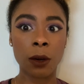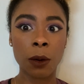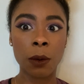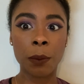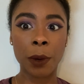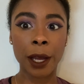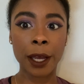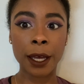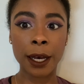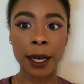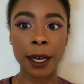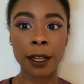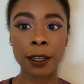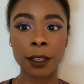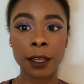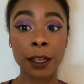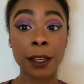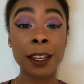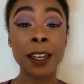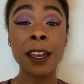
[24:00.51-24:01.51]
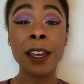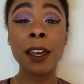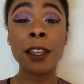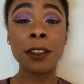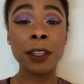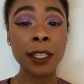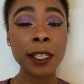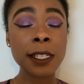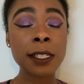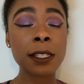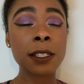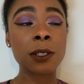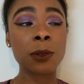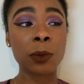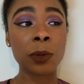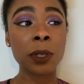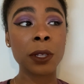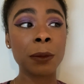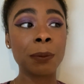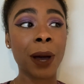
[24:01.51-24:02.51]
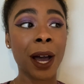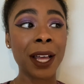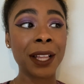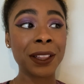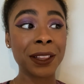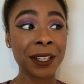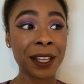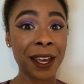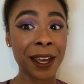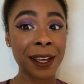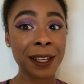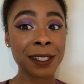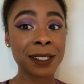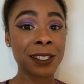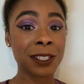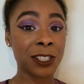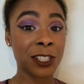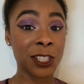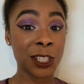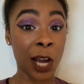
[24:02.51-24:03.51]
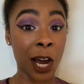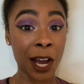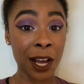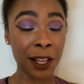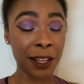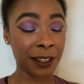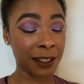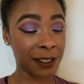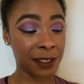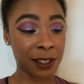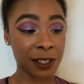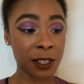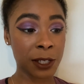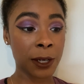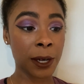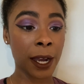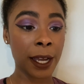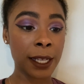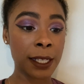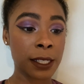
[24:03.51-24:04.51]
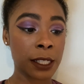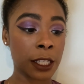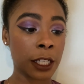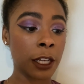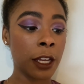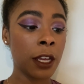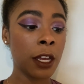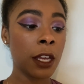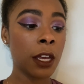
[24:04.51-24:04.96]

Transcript: oh my god, like this is really my last shot. Like this is crazy.